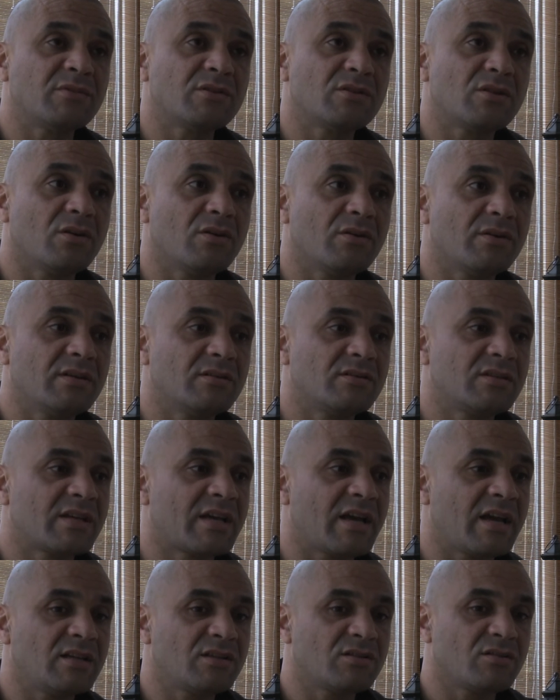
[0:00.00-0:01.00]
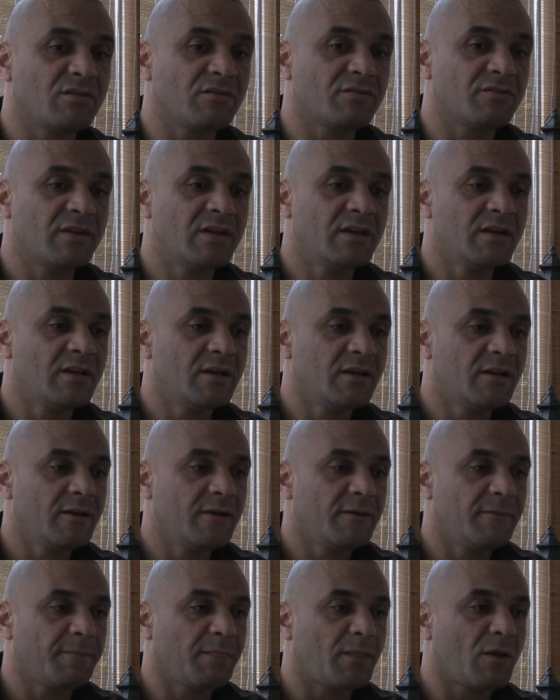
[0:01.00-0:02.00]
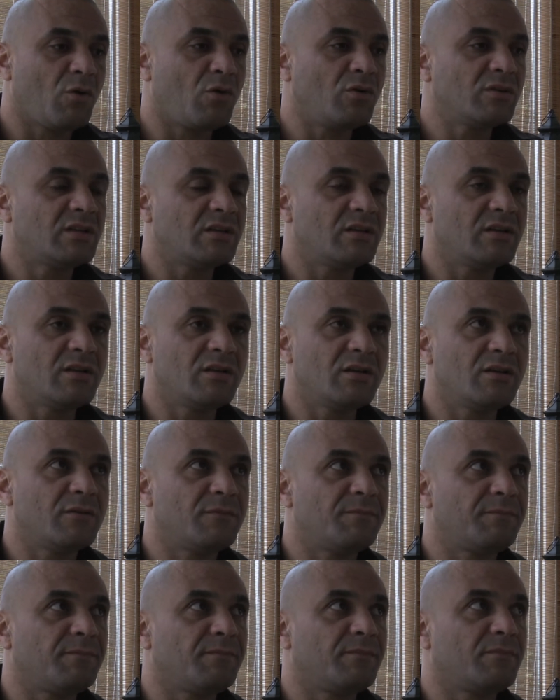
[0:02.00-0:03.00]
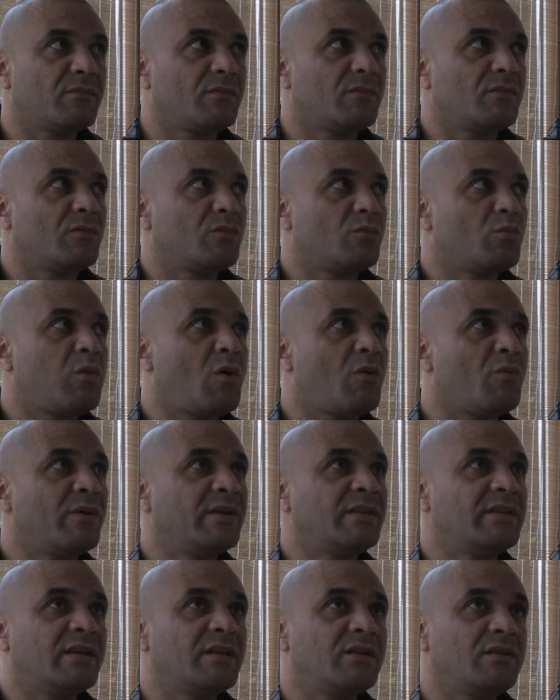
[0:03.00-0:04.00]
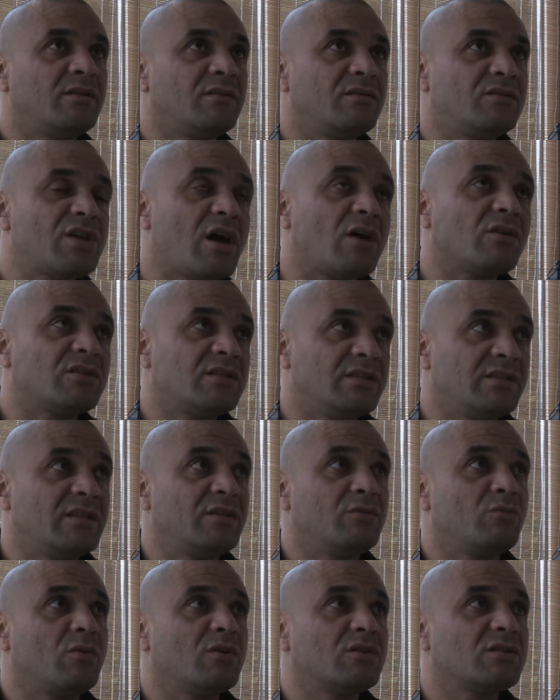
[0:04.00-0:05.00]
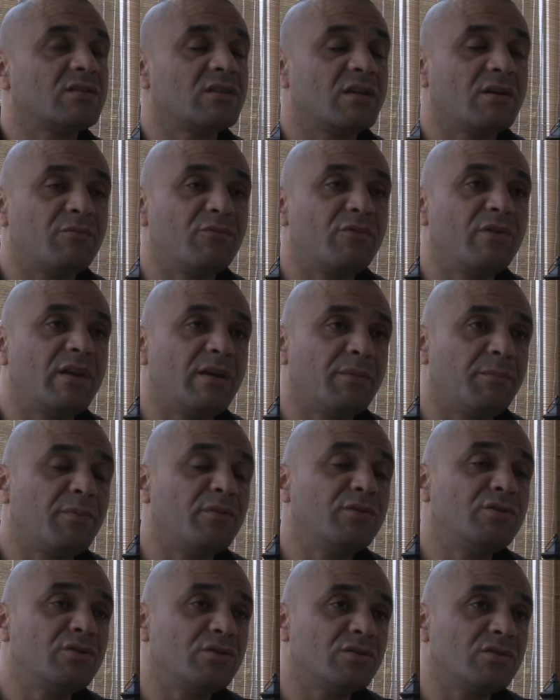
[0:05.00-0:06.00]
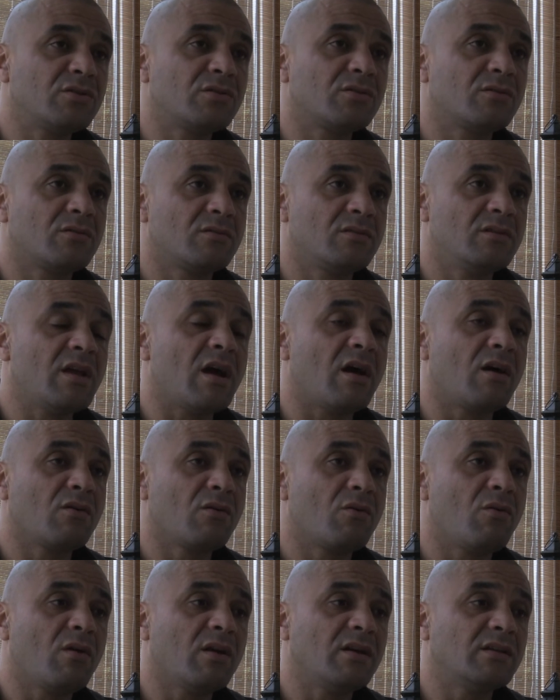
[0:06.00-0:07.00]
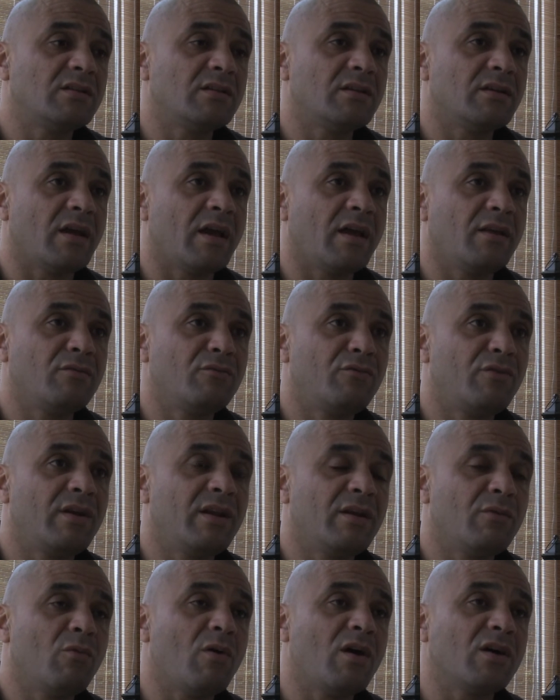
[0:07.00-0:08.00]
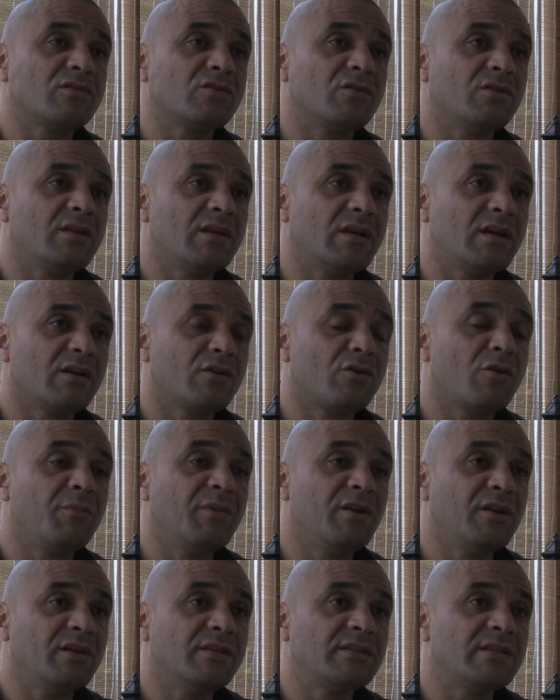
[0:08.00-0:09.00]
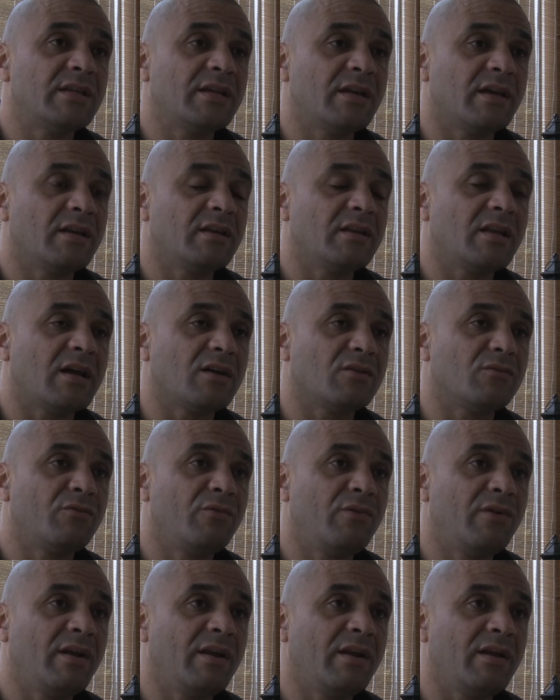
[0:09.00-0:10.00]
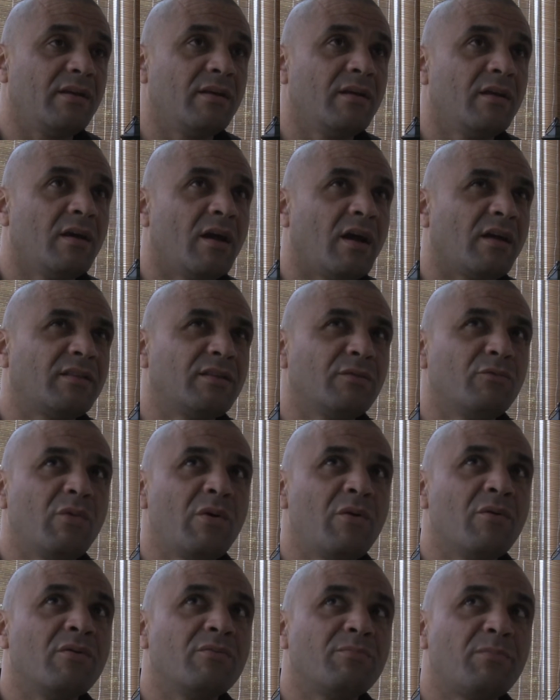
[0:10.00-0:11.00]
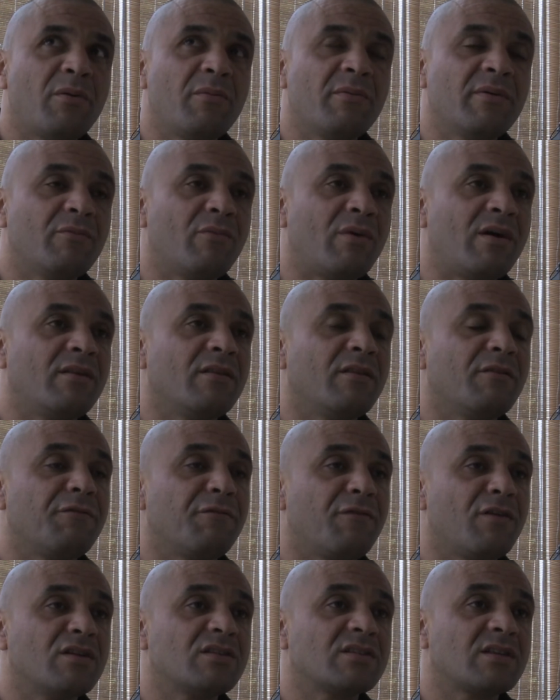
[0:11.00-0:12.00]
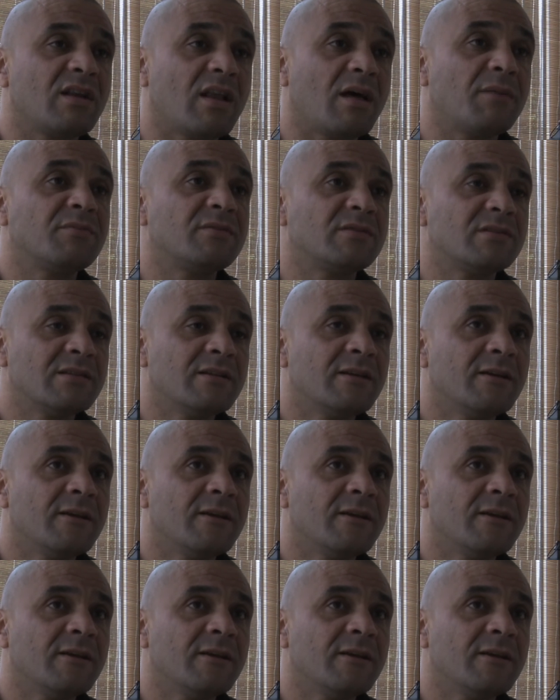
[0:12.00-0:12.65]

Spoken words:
So it's a case of all the what Charlton did was really produce young quality and really worked on the community, and that really, I think we were probably one of the first clubs